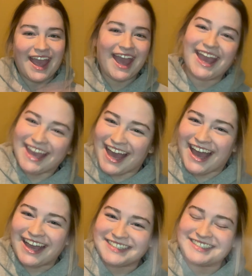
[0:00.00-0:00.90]
Hey
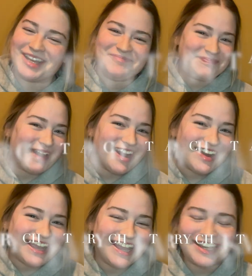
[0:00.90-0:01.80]
guys,
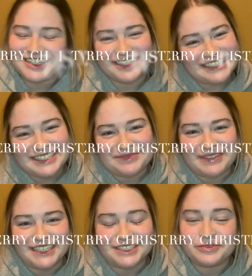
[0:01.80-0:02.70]
Merry
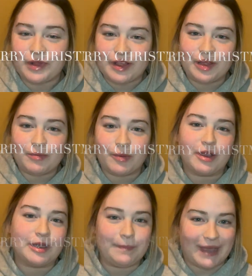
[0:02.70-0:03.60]
Christmas. Welcome or
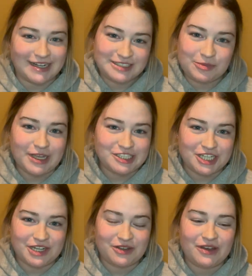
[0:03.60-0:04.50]
welcome back to my
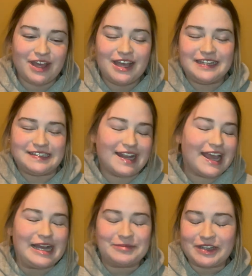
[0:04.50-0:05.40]
channel. Today
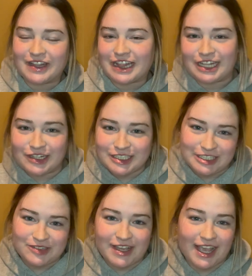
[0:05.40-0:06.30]
I'm clearly
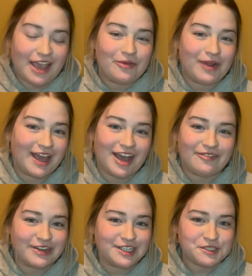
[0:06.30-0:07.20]
doing a what I got
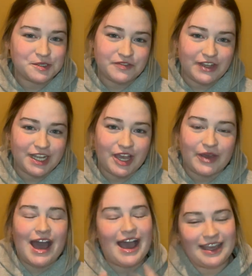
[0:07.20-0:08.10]
for Christmas
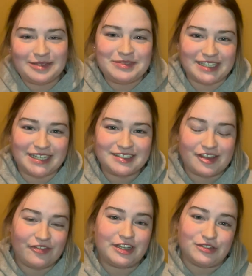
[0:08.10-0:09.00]
video. I am sick, so
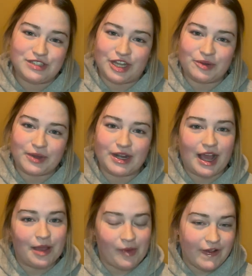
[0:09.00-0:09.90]
if I do sound weird,
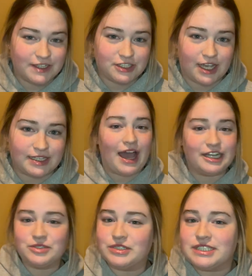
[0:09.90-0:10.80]
I apologize. I
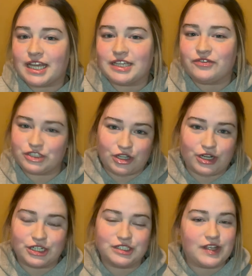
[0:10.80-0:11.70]
just want to say, for
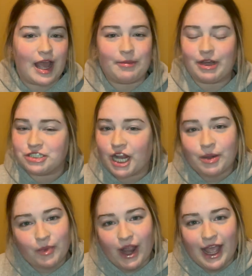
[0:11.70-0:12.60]
starters, I'm not trying to
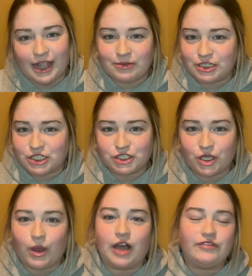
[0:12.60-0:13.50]
brag, I'm not trying to show
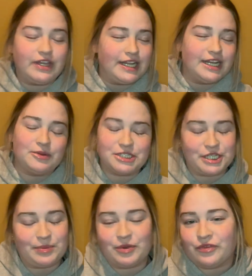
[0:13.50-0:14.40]
off in any way,
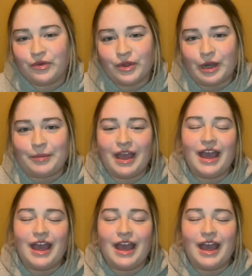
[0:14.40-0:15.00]
shape, or form.